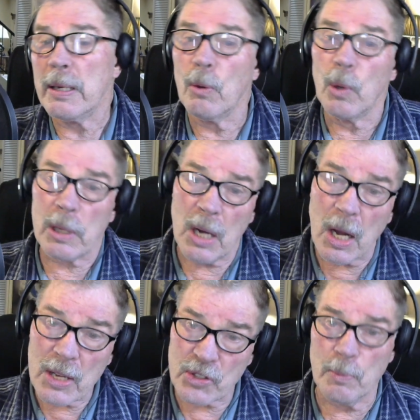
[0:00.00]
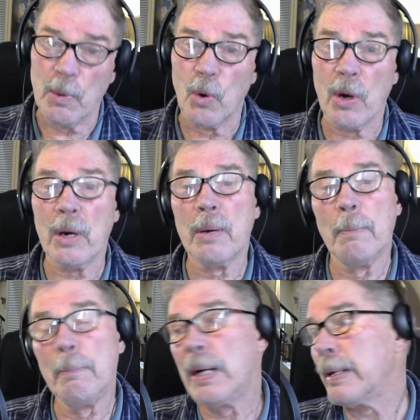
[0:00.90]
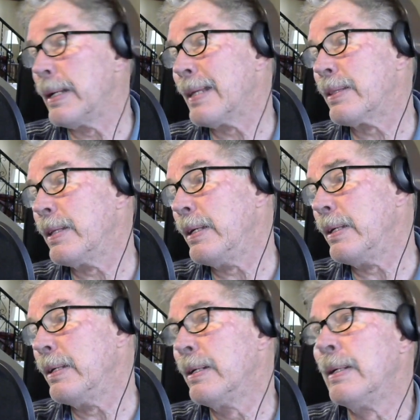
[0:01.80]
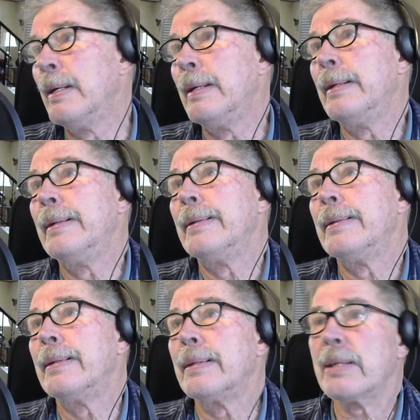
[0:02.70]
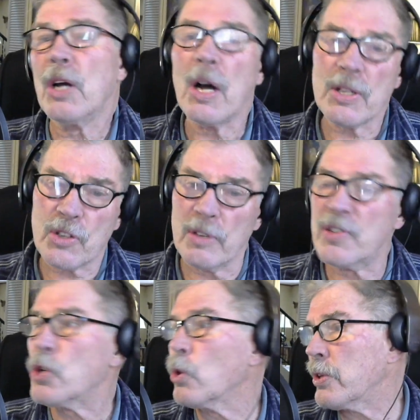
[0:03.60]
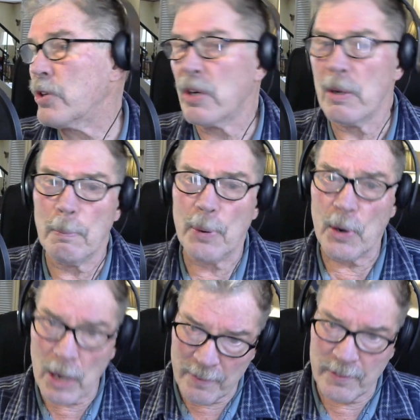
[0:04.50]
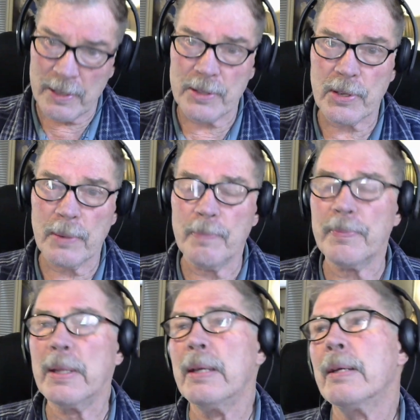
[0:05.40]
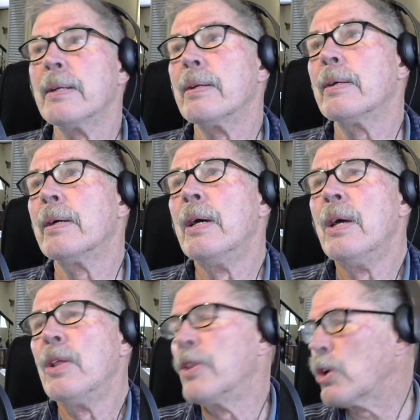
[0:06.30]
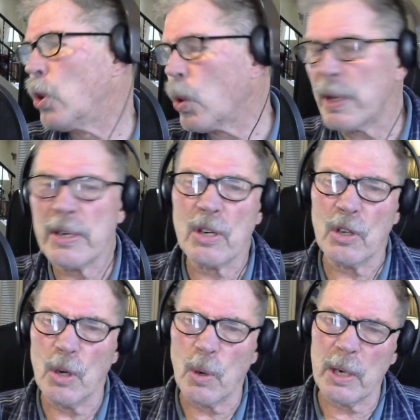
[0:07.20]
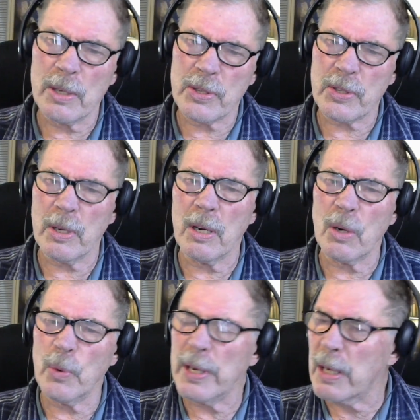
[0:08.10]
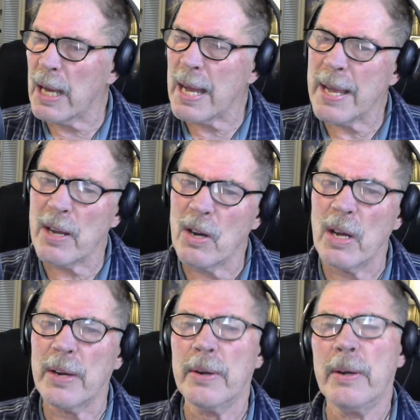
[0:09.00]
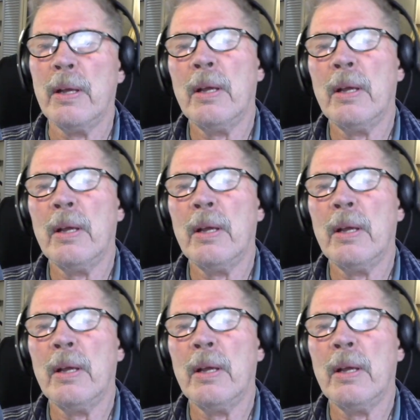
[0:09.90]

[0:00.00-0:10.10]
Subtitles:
it will cost more, but at the cost of short-term profits. And the corn growers are relying on